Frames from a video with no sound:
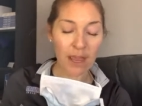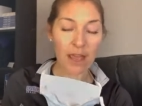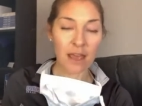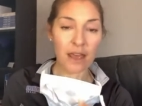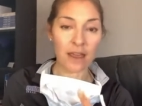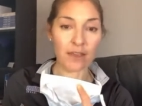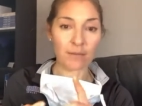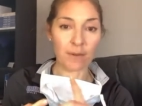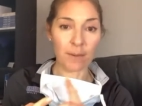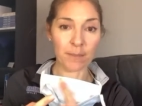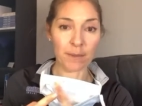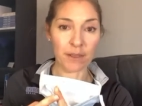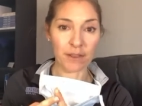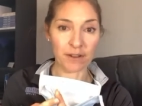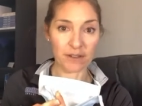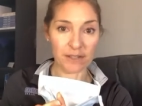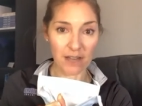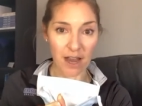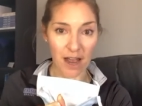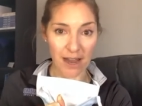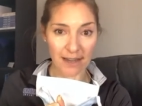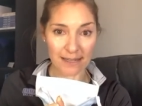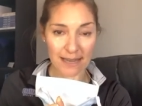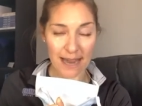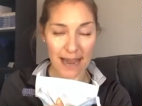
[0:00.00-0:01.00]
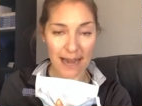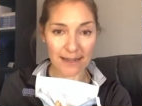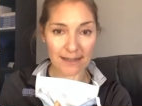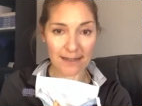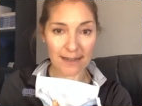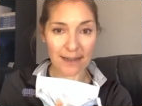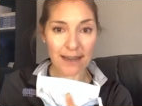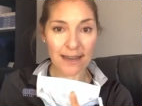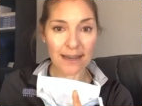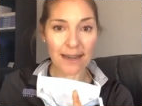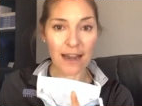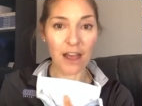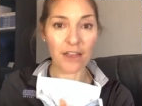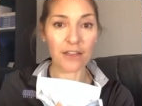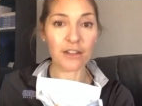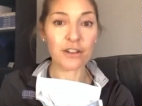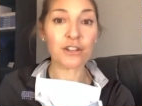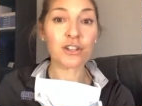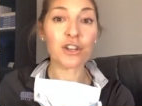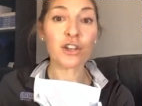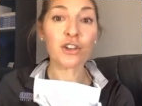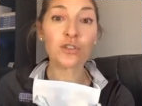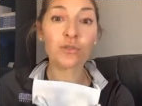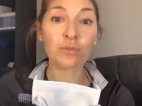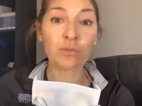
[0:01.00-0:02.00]
remember, there's contact. Now there's
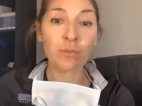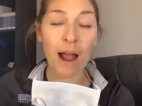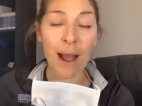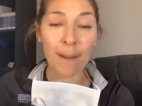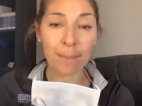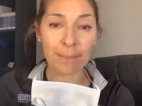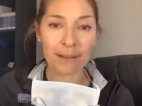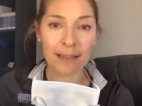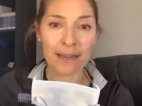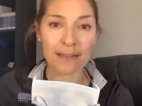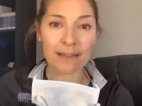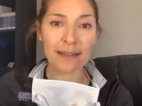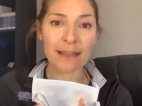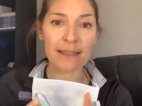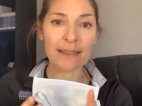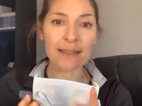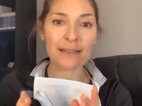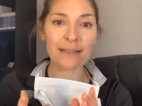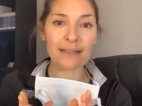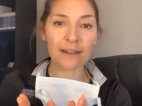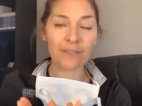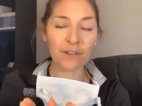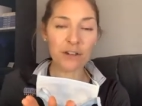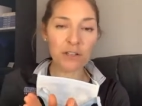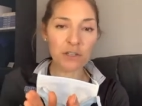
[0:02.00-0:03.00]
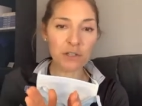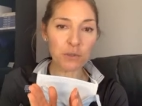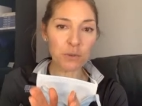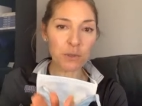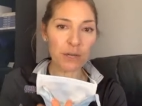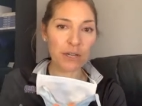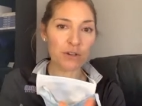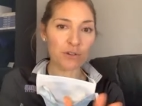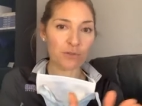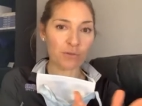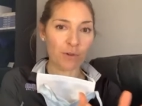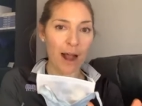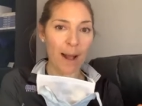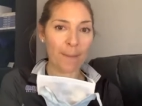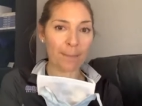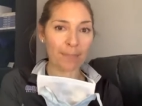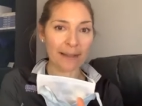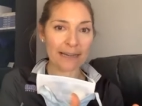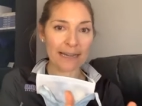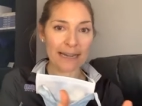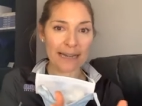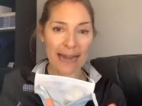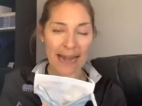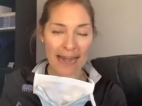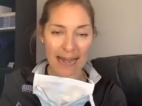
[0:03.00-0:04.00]
droplet. The difference between droplet
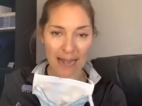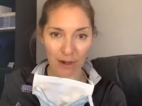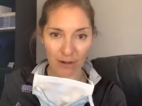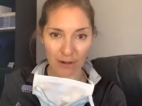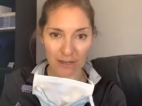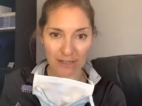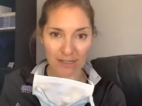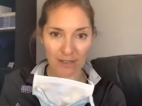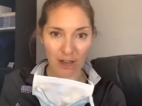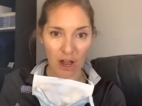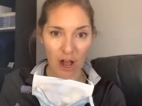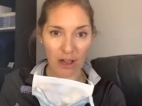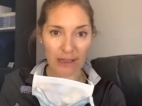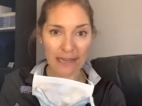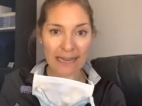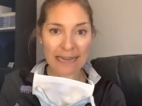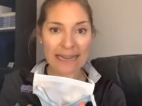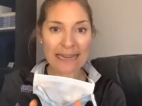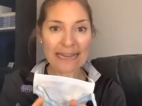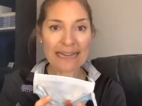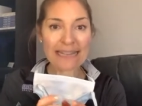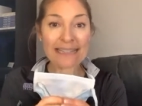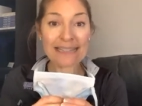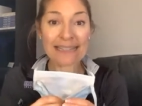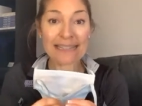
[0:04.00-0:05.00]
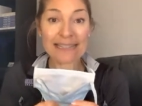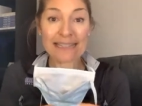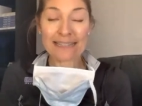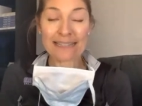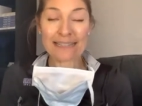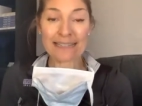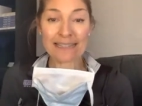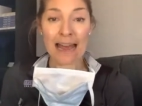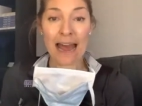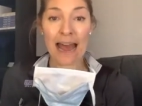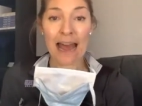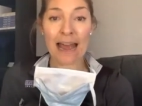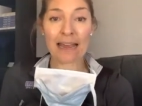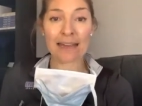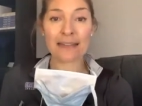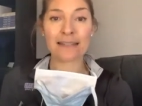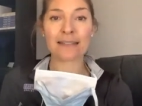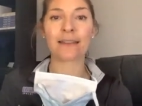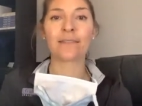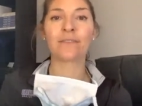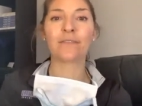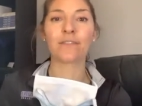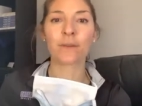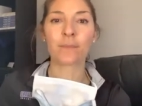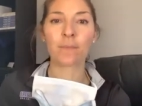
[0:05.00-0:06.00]
and aerosol is the size
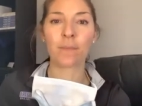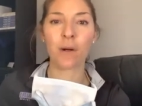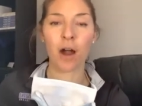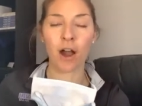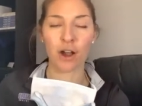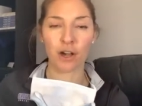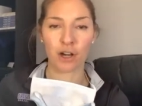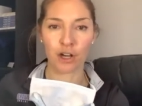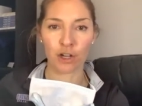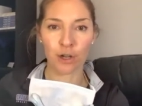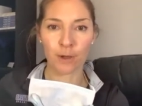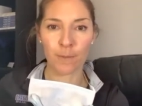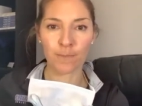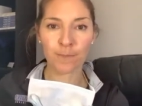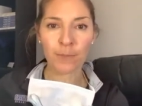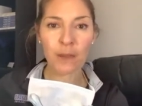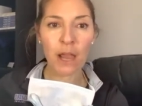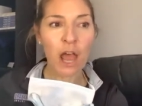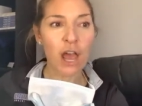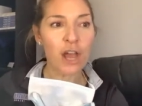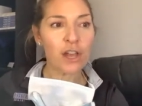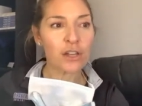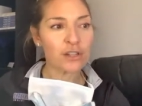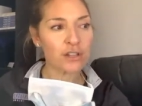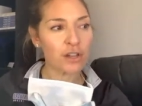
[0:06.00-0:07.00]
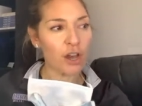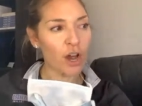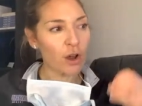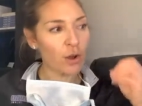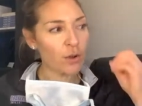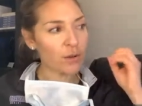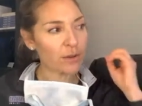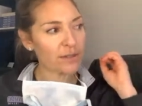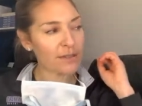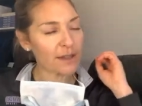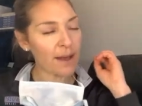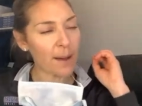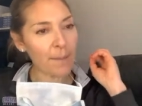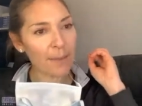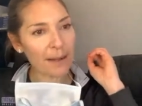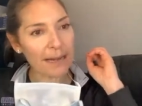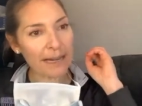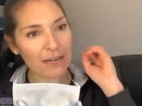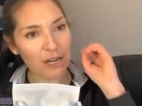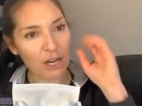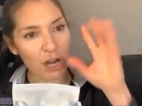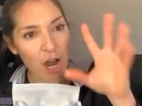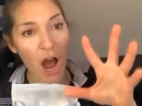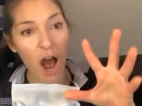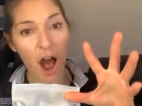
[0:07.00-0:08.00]
of the particle. So somebody
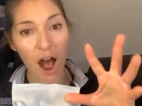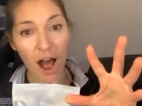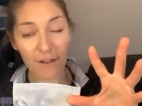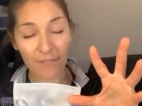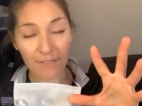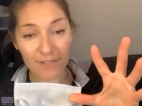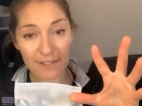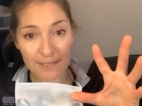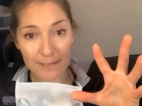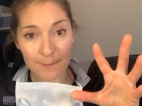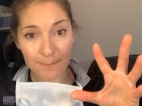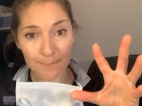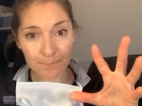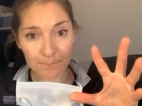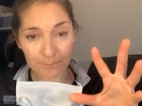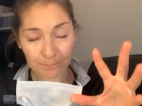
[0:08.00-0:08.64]
coughs,